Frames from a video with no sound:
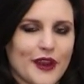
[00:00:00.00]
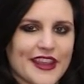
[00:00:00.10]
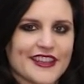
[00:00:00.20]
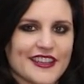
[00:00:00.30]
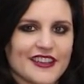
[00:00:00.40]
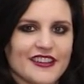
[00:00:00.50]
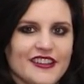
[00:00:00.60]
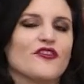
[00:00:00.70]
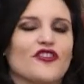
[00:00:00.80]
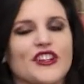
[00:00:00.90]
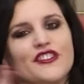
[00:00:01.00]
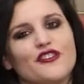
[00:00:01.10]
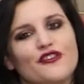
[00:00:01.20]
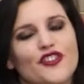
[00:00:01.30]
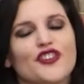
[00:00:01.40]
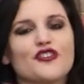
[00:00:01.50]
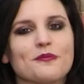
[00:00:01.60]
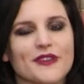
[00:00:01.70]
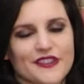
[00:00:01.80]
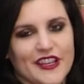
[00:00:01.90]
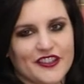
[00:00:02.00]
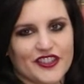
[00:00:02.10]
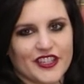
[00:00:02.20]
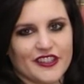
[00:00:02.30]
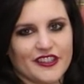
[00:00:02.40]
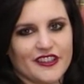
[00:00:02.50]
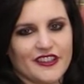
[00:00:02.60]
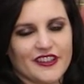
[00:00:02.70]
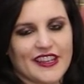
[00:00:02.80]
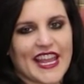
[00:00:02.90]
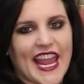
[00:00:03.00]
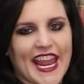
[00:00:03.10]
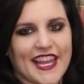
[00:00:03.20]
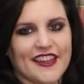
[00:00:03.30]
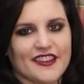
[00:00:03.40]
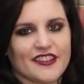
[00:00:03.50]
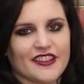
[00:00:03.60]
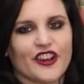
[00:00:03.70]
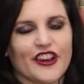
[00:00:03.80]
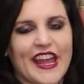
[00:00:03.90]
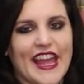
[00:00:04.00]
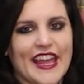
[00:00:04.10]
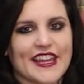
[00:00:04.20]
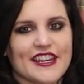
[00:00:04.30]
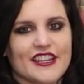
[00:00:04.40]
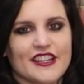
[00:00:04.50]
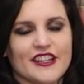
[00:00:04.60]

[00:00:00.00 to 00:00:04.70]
Reagan into further possession, and her head